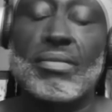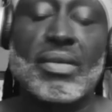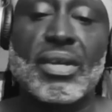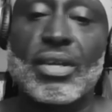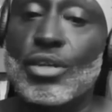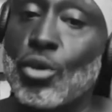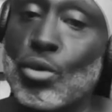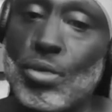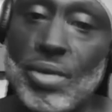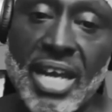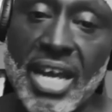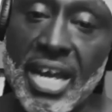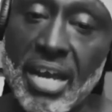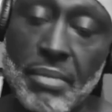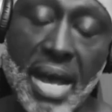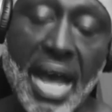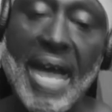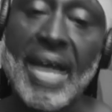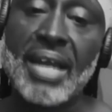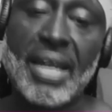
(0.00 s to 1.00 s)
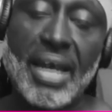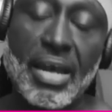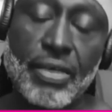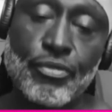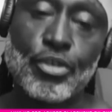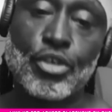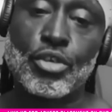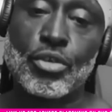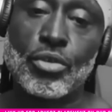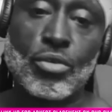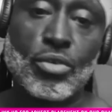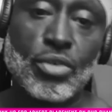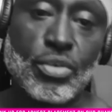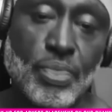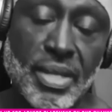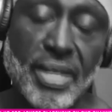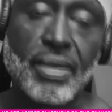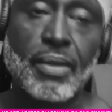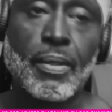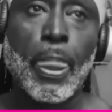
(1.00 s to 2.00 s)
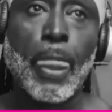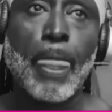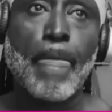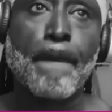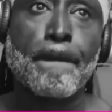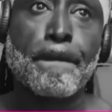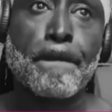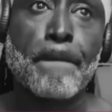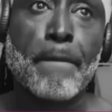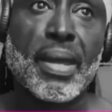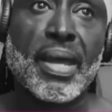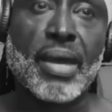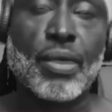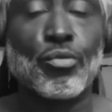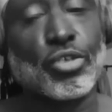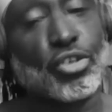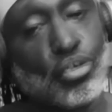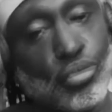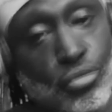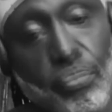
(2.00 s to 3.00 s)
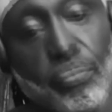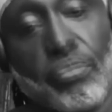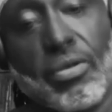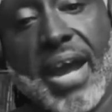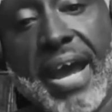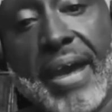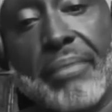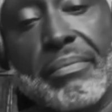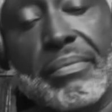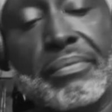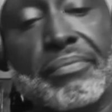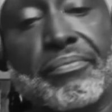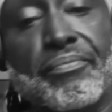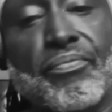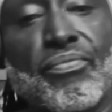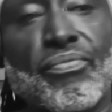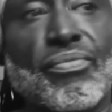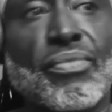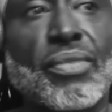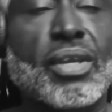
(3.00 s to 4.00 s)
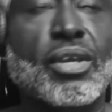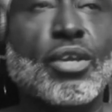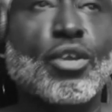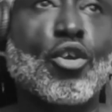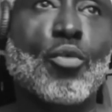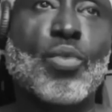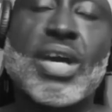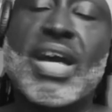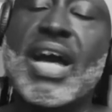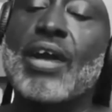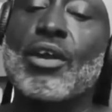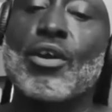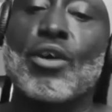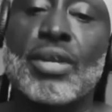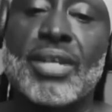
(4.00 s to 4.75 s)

no damn high life, excuse me. It was through rap. You know, we got on the